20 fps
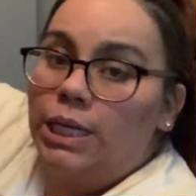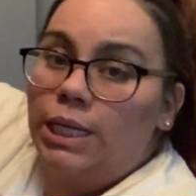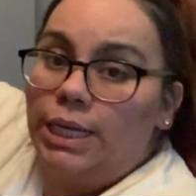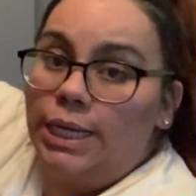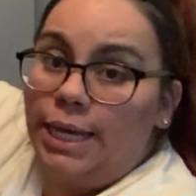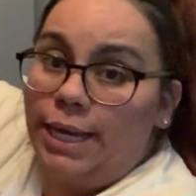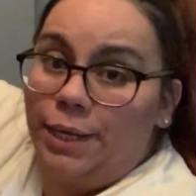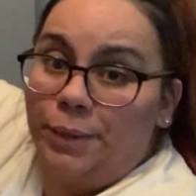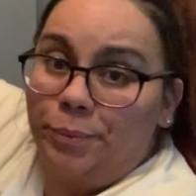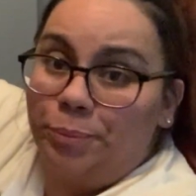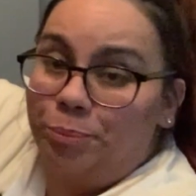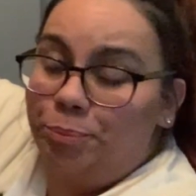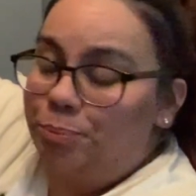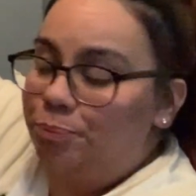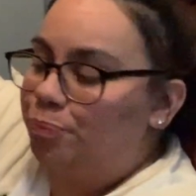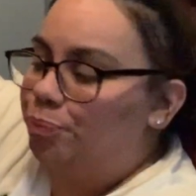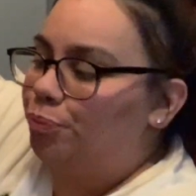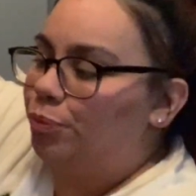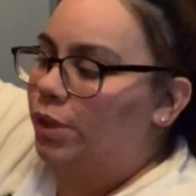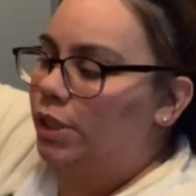Yeah.
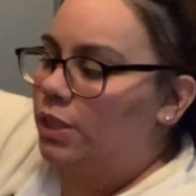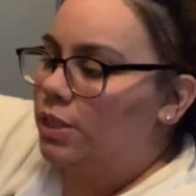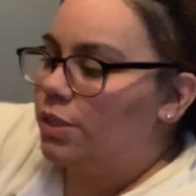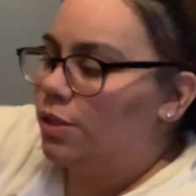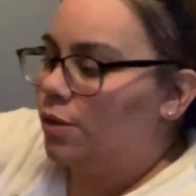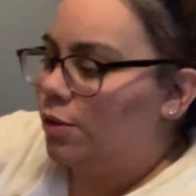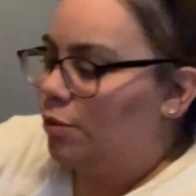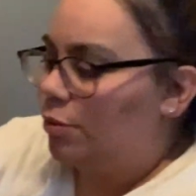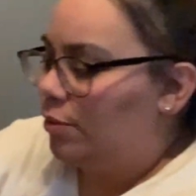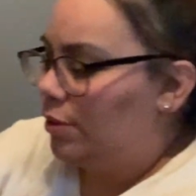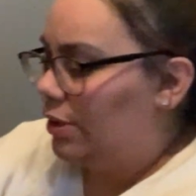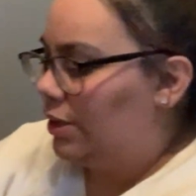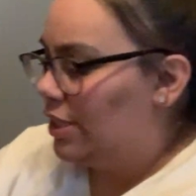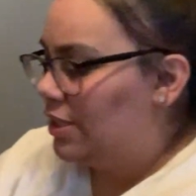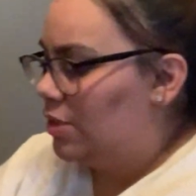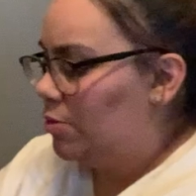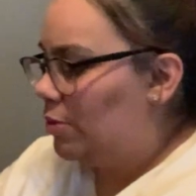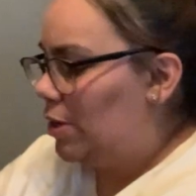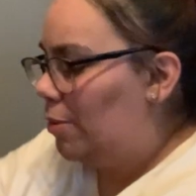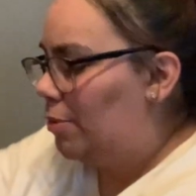So this
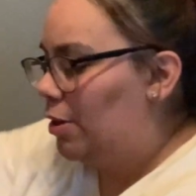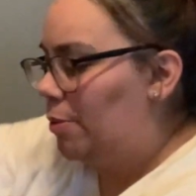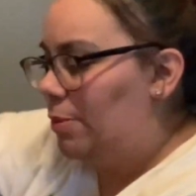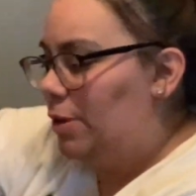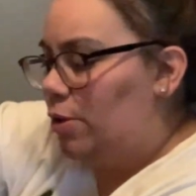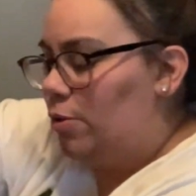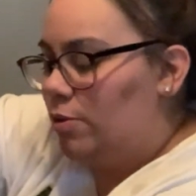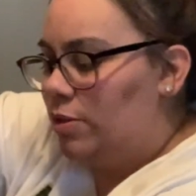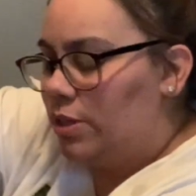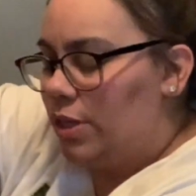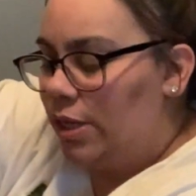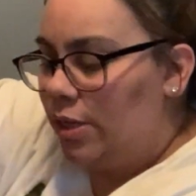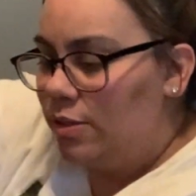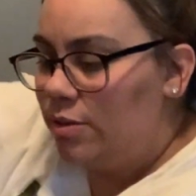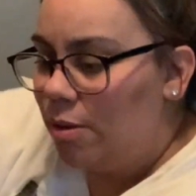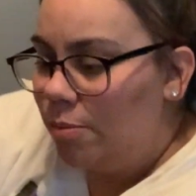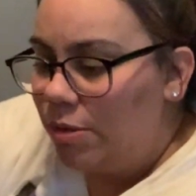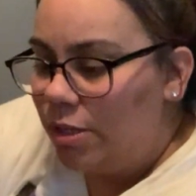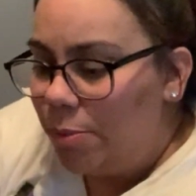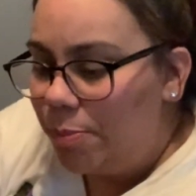is what I'm gonna be using.
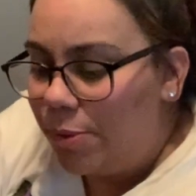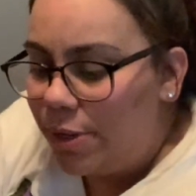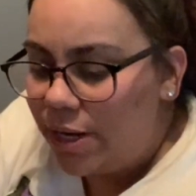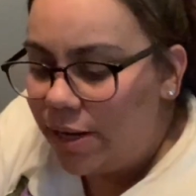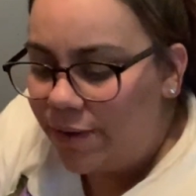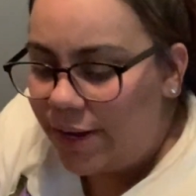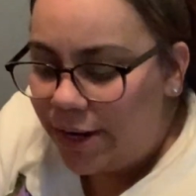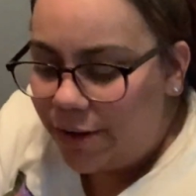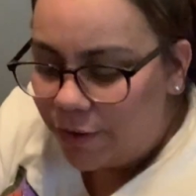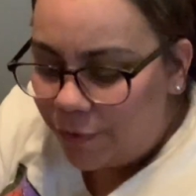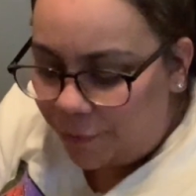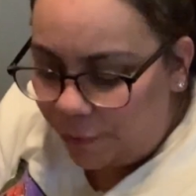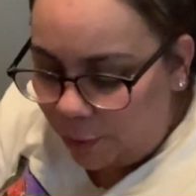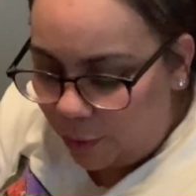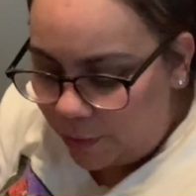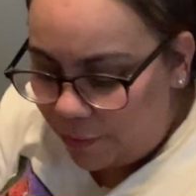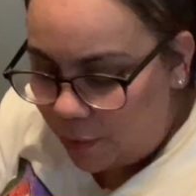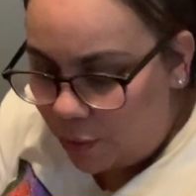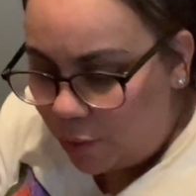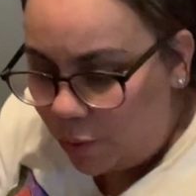So I'm gonna put it here on the
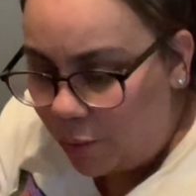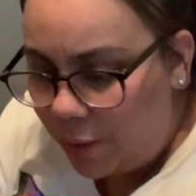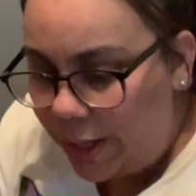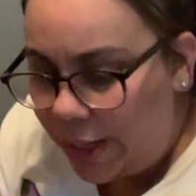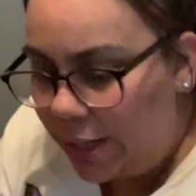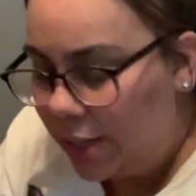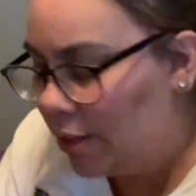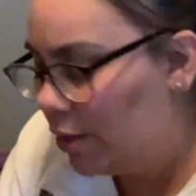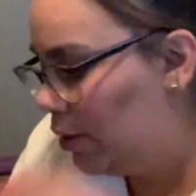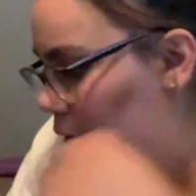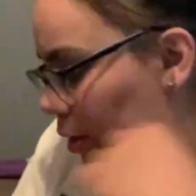floor real quick.